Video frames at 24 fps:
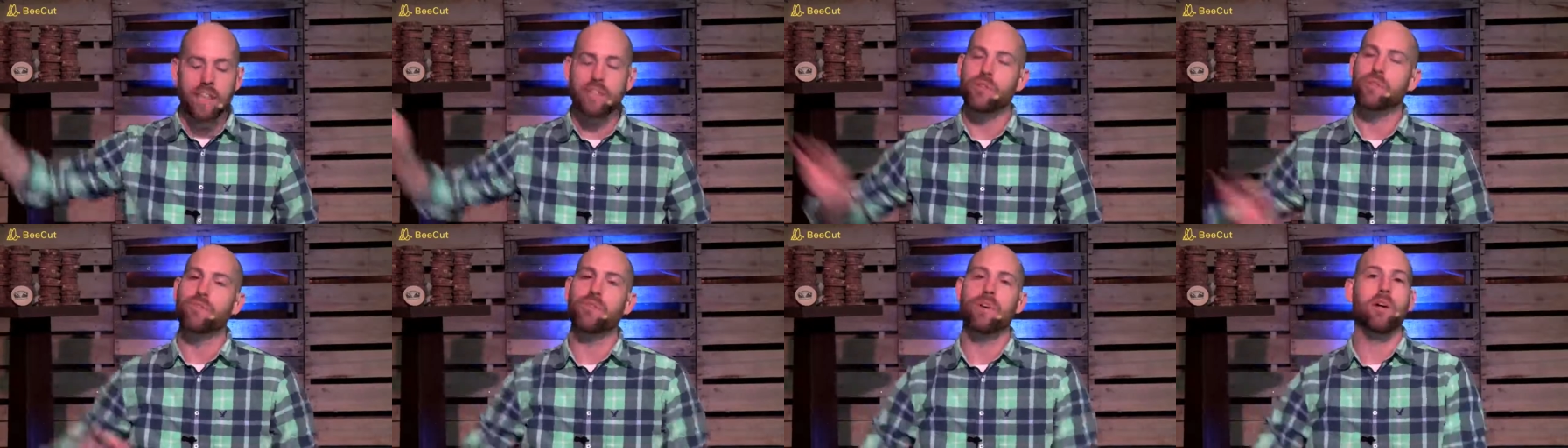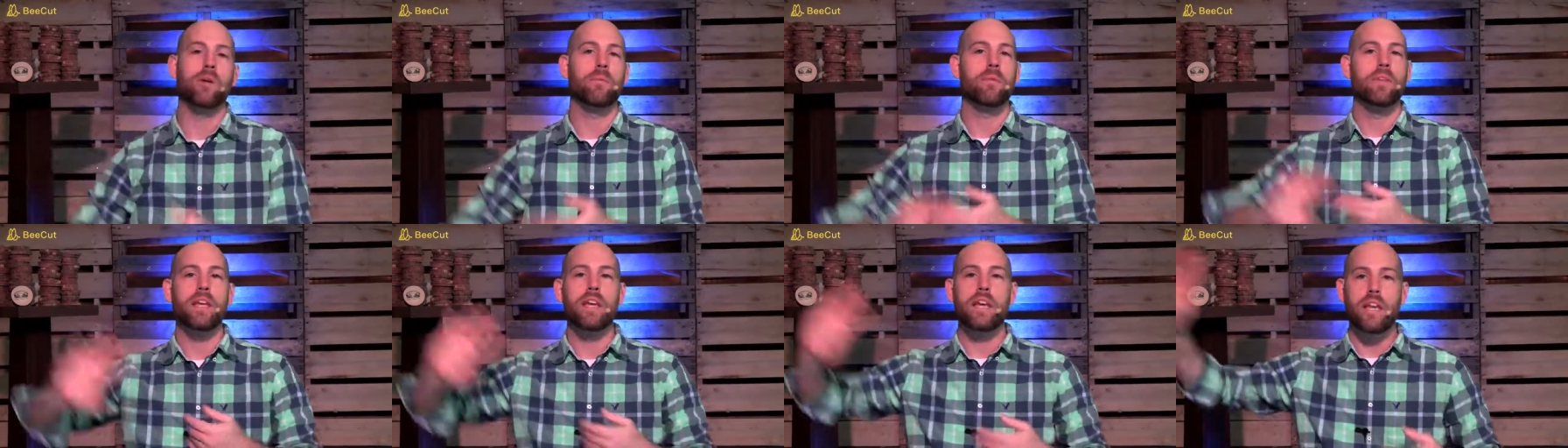So
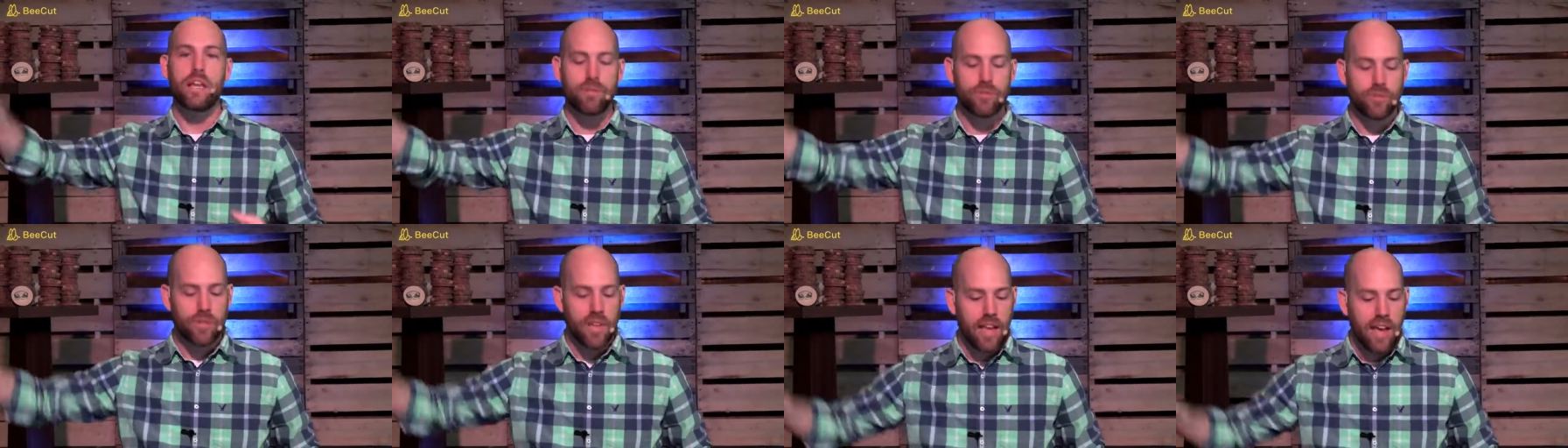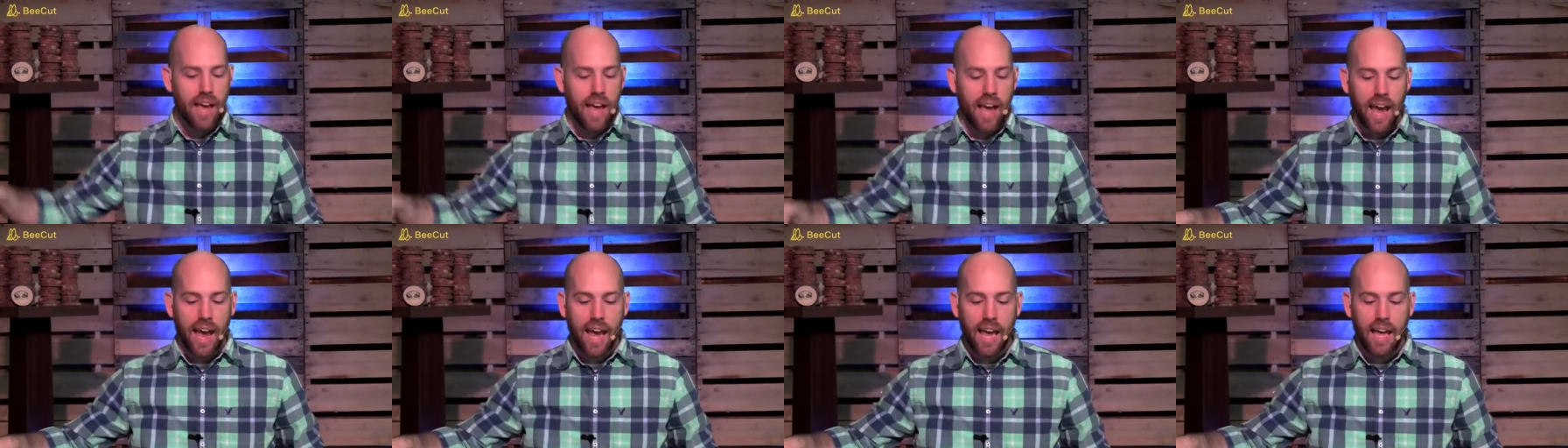Philip leaves,
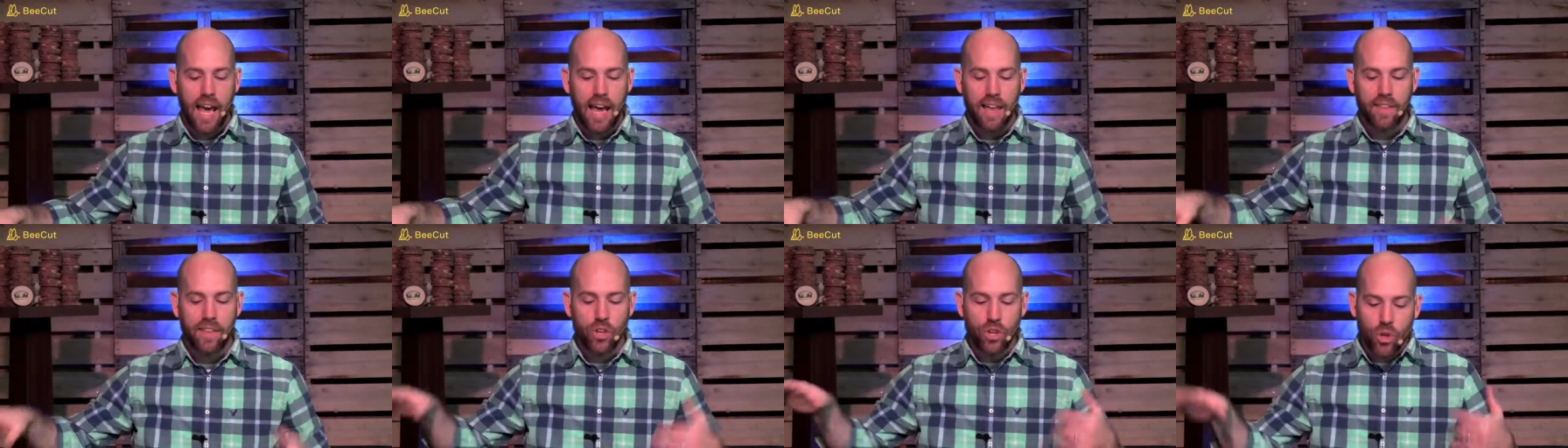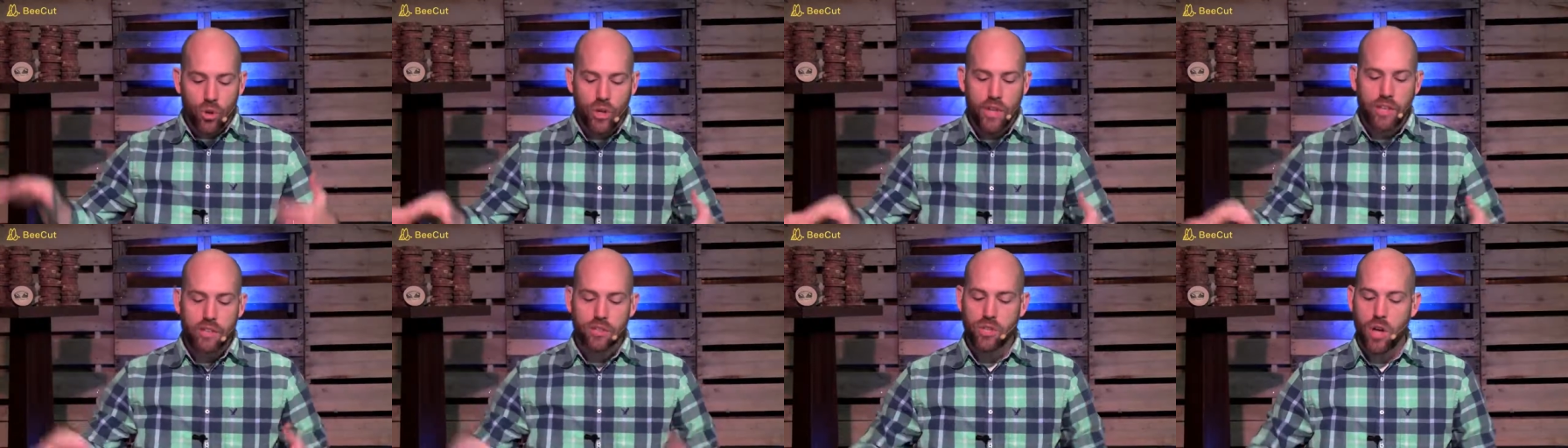and, and the
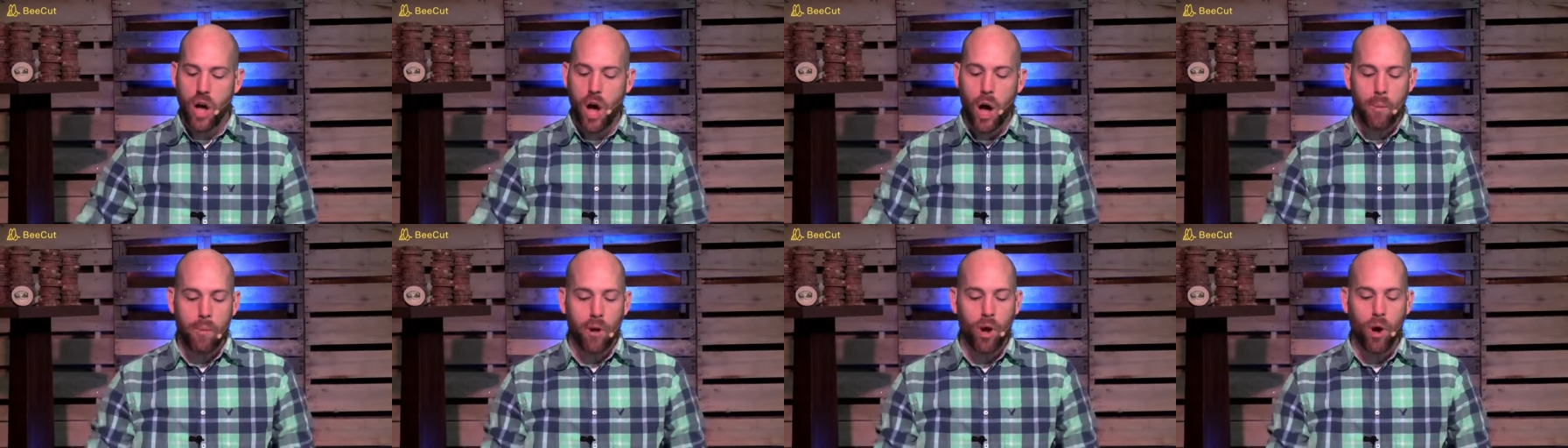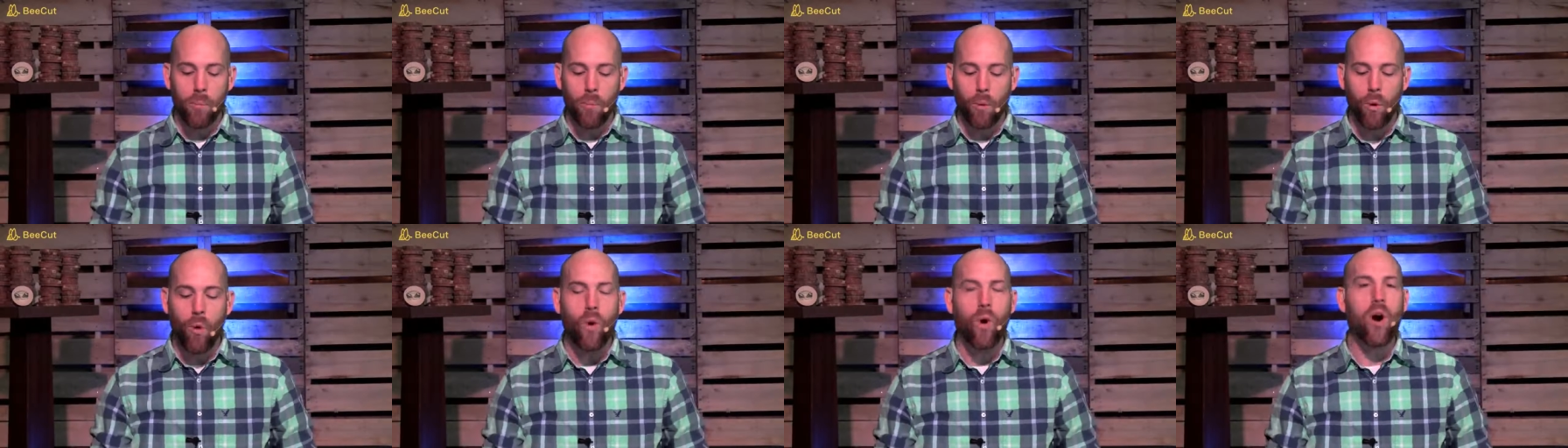eunuch saw him no
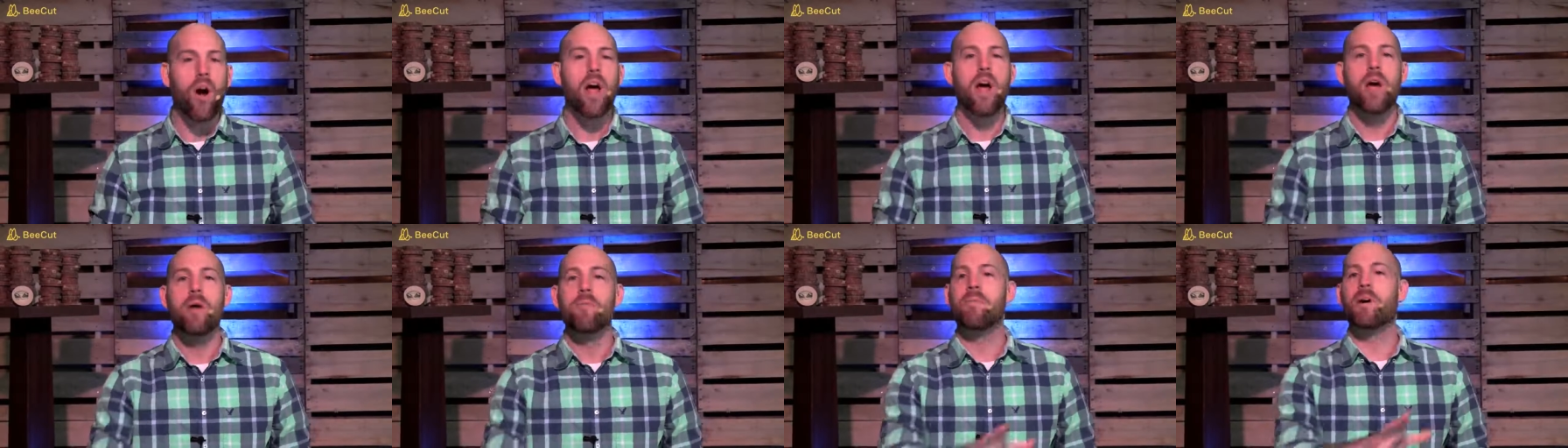more.